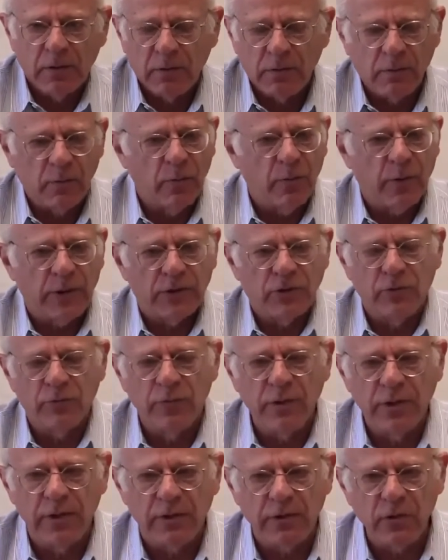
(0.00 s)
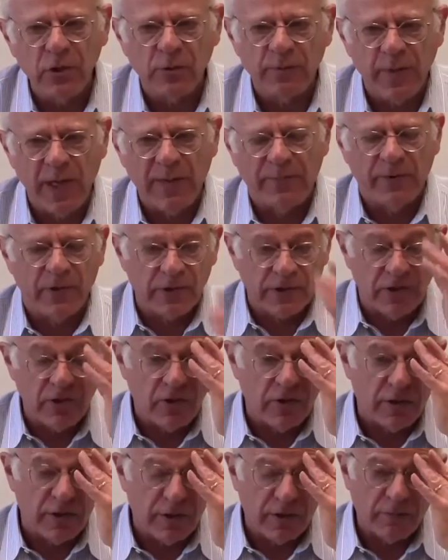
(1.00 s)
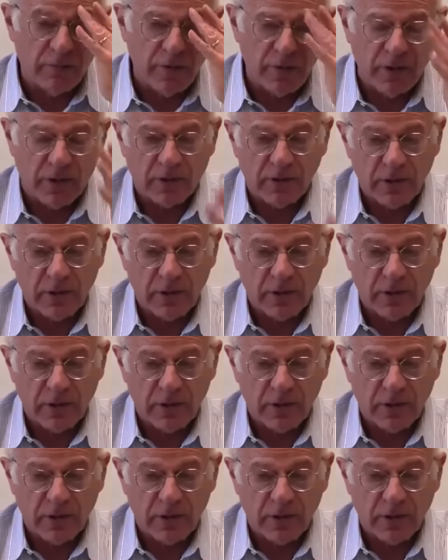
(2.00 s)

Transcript: What you read in the newspapers, here in the,